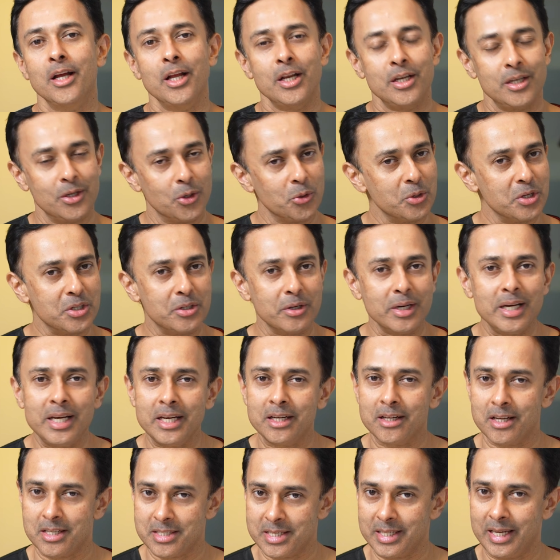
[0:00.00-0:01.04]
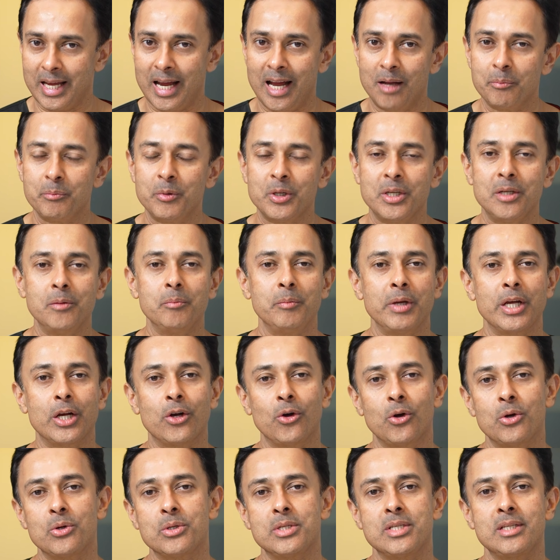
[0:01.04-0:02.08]
No, it really doesn't happen,
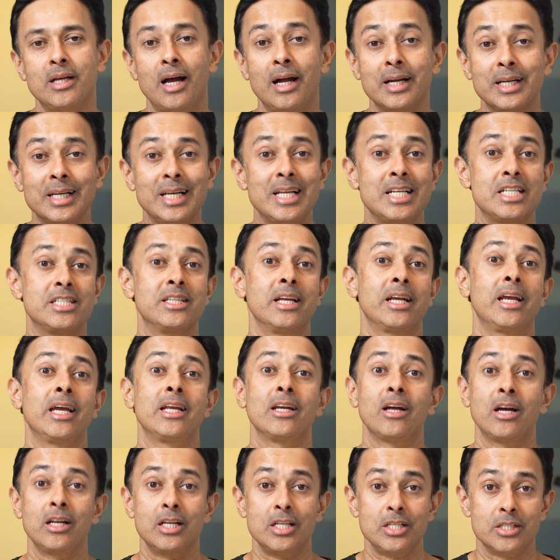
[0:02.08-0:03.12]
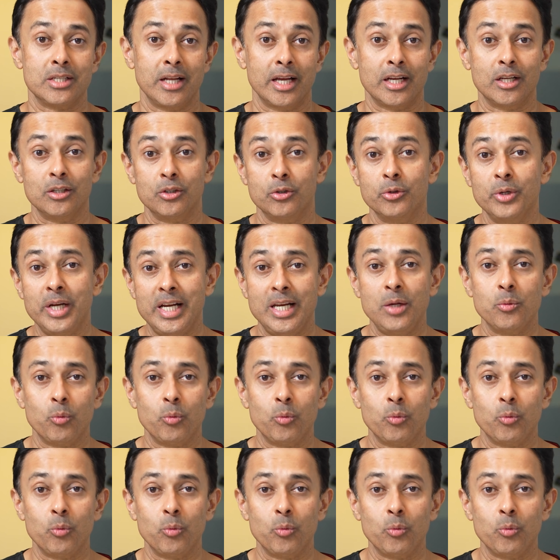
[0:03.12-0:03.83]
because unless the canal is like really